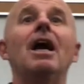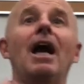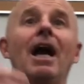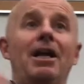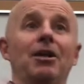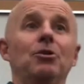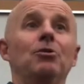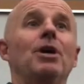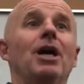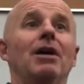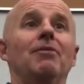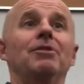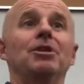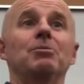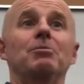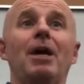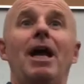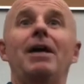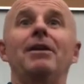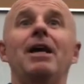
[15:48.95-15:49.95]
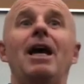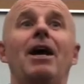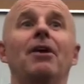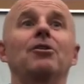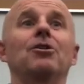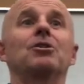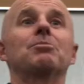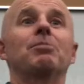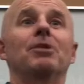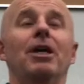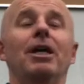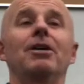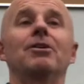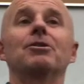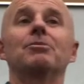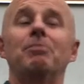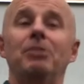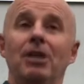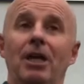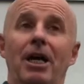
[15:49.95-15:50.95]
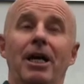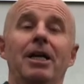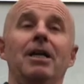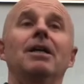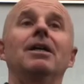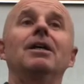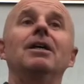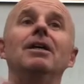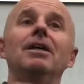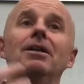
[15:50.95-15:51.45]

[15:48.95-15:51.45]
and you have these, and how those players play,